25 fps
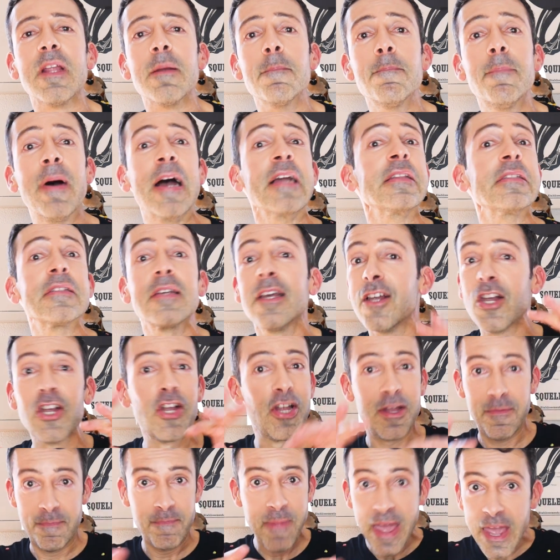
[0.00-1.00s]
But
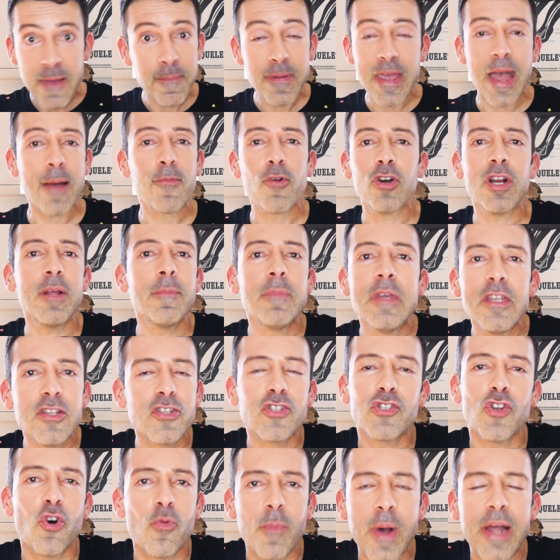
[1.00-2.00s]
maybe I'm going to
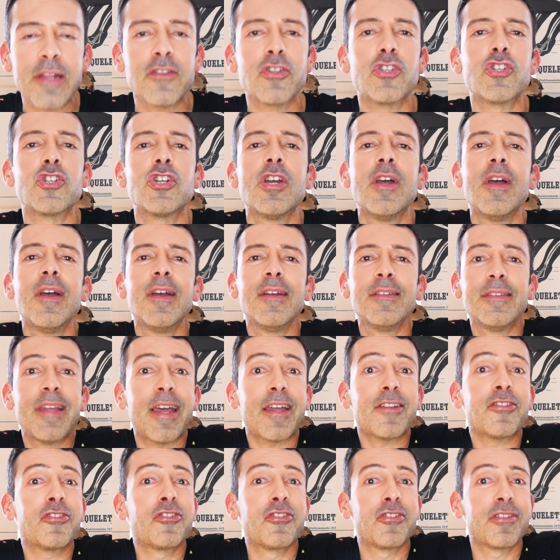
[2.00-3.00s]
miss so much
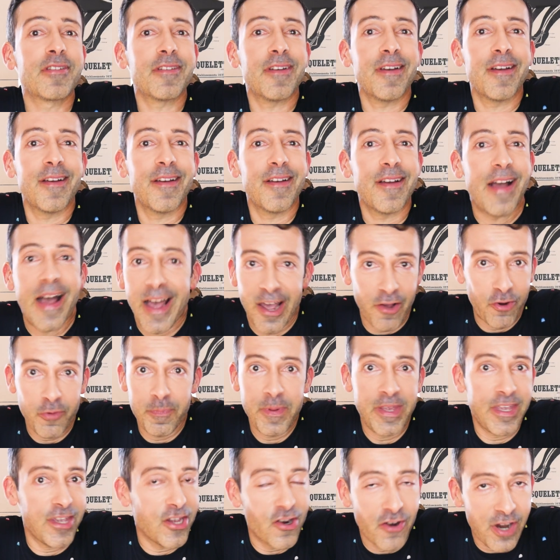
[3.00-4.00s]
that I'll
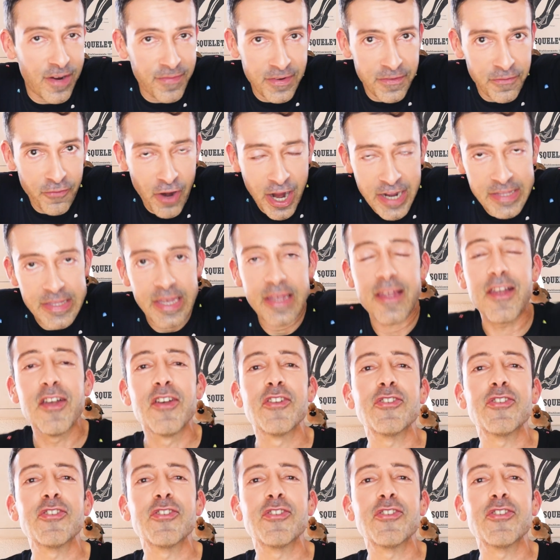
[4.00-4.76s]
be here every Friday.